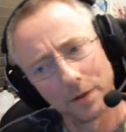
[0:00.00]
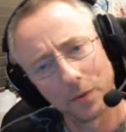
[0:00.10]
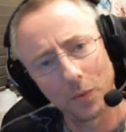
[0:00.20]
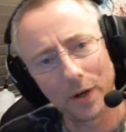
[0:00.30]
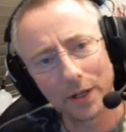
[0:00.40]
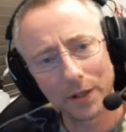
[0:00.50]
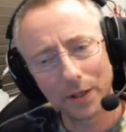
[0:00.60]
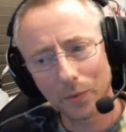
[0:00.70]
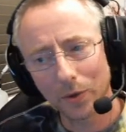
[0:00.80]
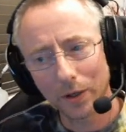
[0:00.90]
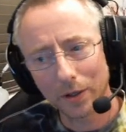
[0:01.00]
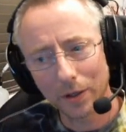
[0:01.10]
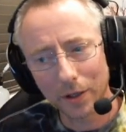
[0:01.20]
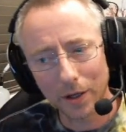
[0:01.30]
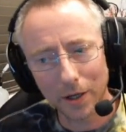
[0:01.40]
Why didn't they want to
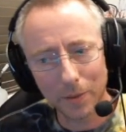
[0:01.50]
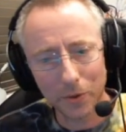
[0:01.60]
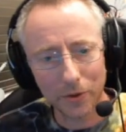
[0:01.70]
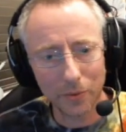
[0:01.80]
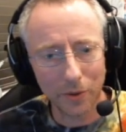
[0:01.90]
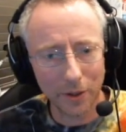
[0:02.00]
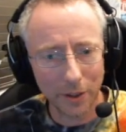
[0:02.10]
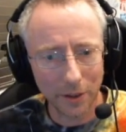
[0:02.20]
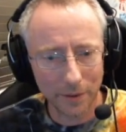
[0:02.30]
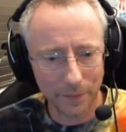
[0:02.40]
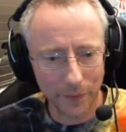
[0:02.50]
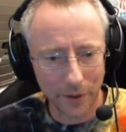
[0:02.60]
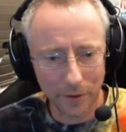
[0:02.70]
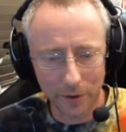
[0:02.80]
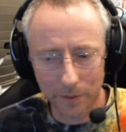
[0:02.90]
Kymor the Ronnie? I
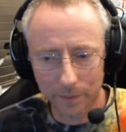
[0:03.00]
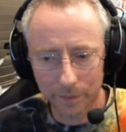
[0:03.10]
don't know.